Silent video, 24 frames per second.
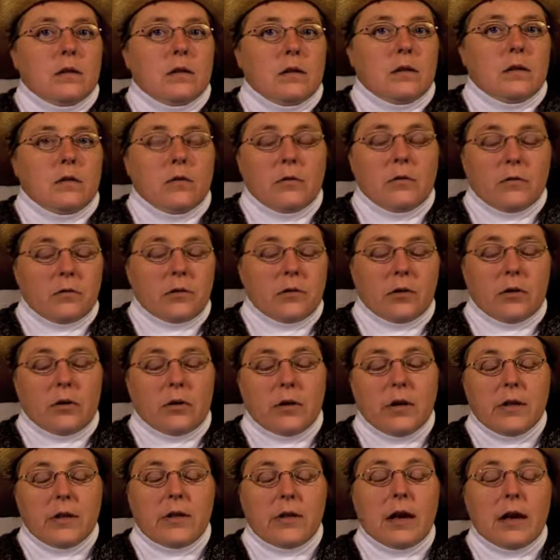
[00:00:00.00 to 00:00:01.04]

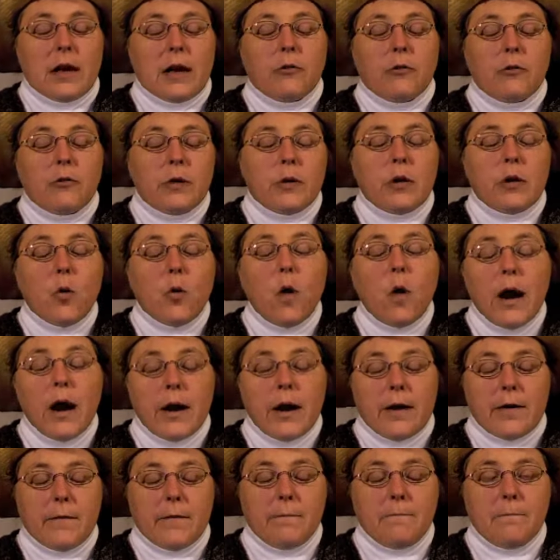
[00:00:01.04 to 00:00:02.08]
would
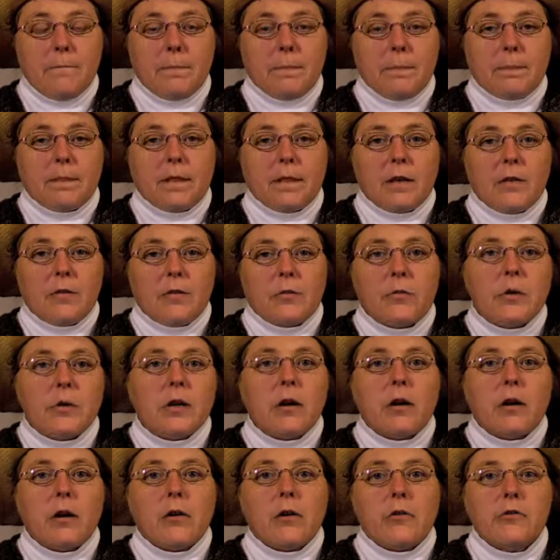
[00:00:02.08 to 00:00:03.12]
require 3
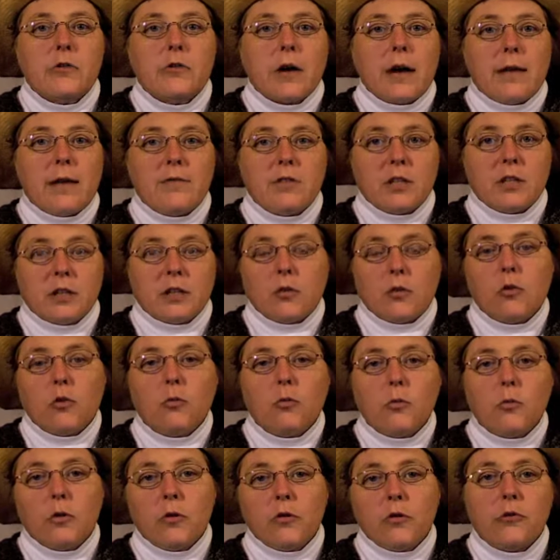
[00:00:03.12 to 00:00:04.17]
hard drives that could
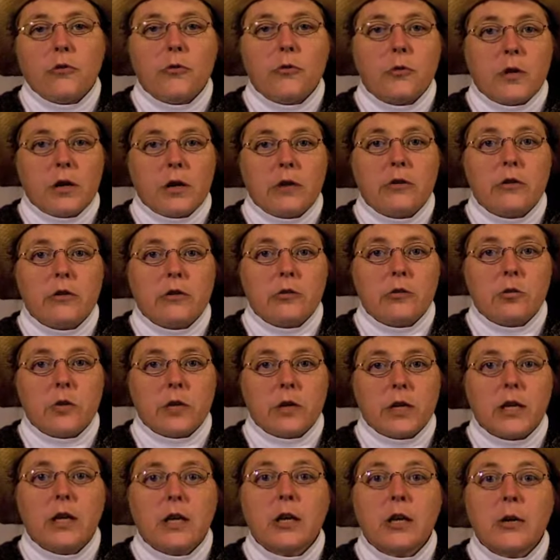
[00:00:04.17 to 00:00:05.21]
hold more than
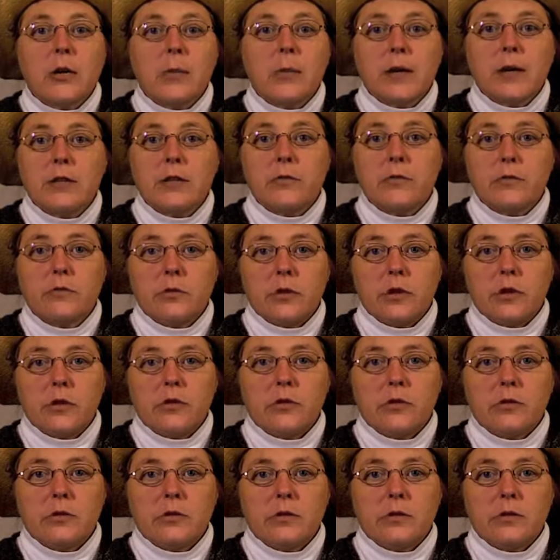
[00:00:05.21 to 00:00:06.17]
320 gigabytes of footage.